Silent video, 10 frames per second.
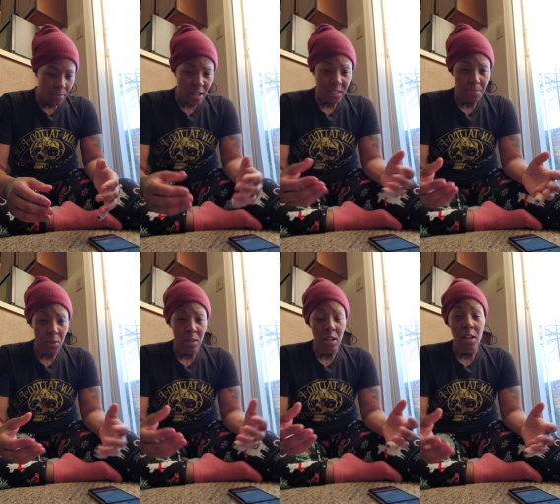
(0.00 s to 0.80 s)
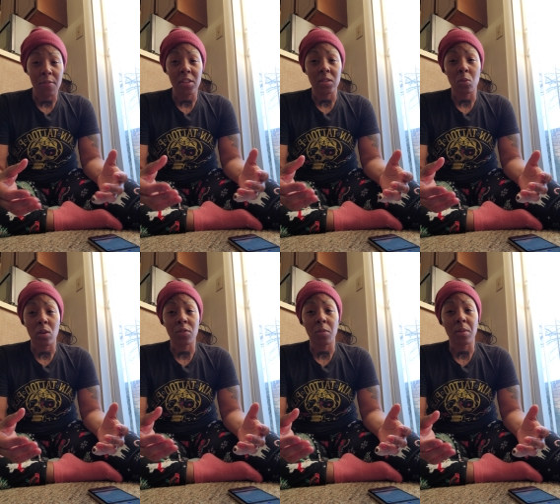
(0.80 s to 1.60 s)
that's the beauty of this
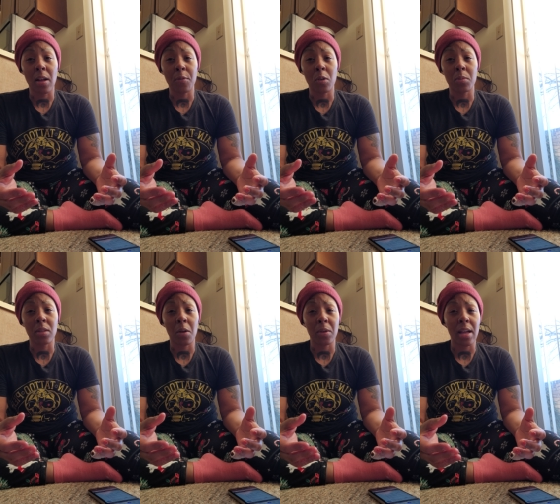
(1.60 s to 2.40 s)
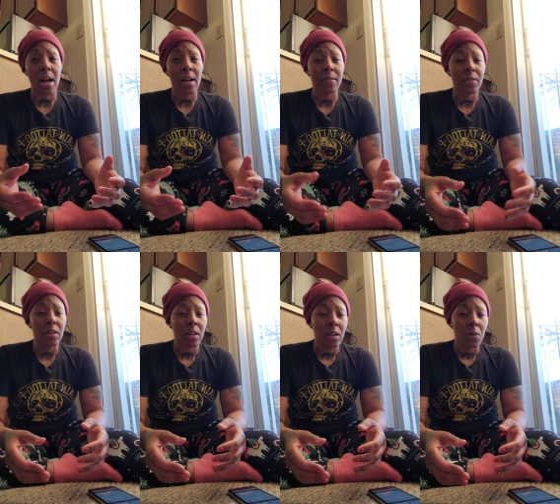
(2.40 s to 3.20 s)
wonderful platform that we have
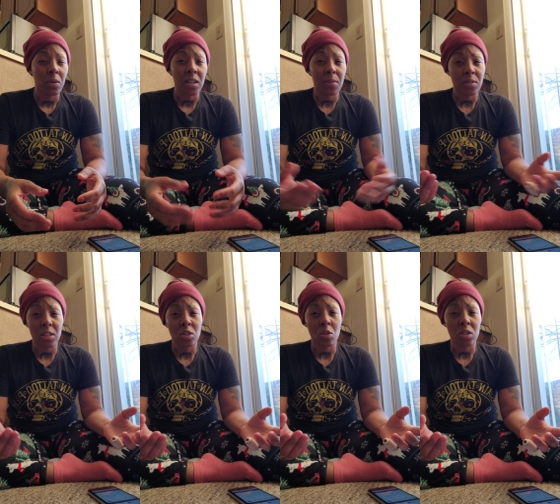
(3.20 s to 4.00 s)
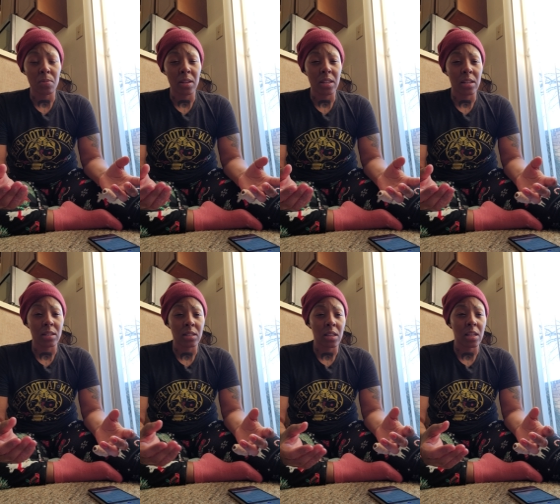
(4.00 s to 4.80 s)
when it comes to these social
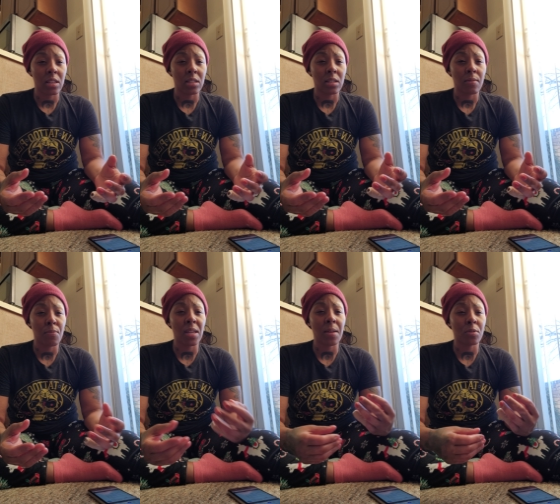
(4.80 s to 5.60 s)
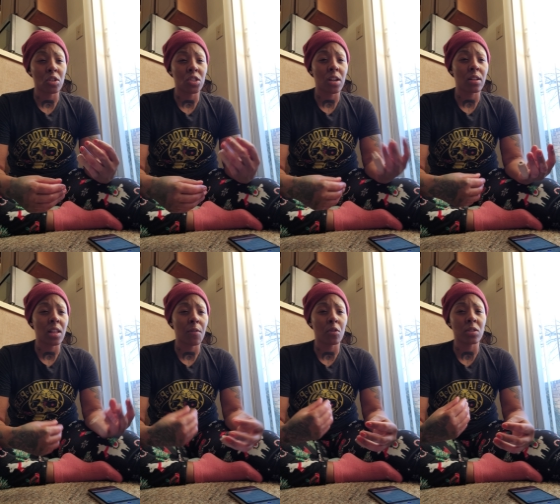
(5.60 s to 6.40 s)
medias is being able to share
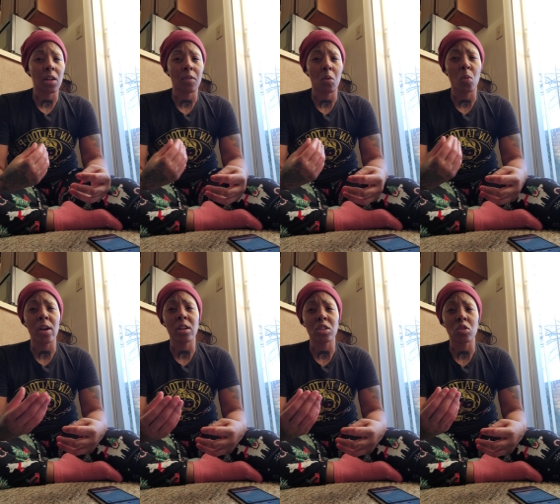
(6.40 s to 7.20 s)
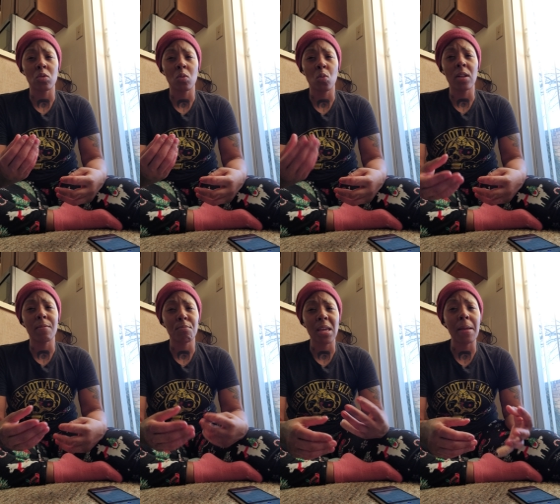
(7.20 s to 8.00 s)
levels of awareness
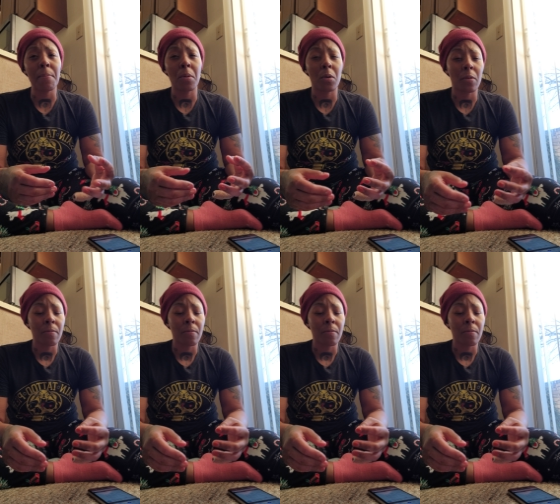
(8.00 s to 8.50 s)
with people.